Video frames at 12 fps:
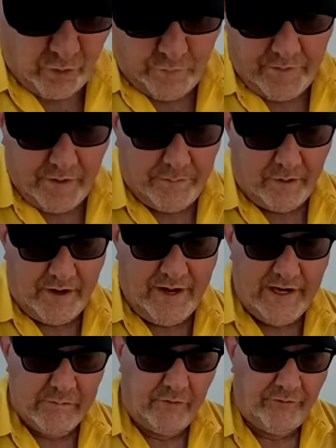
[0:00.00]
Open up our
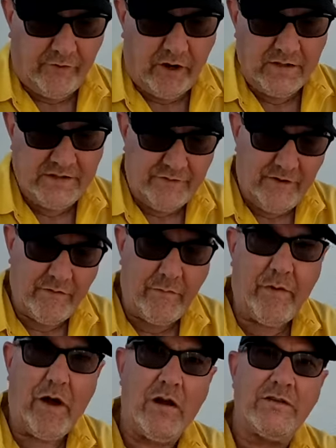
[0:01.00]
animal fries. They even have a
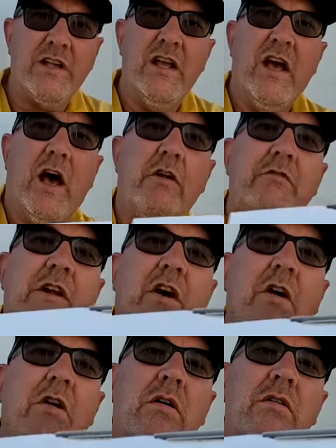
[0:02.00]
box. I don't
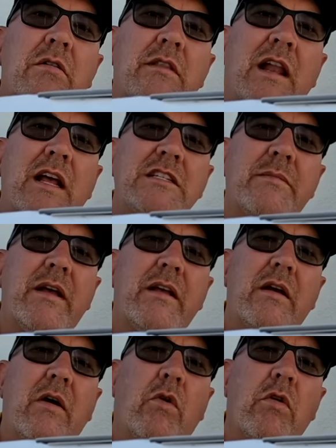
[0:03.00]
recall, the last time I
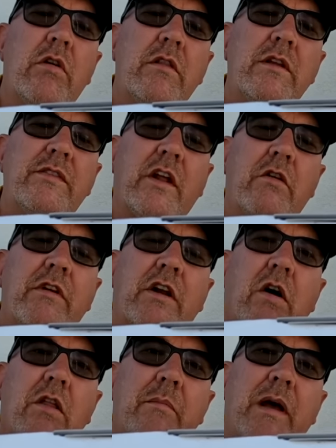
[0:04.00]
ordered this, I don't recall them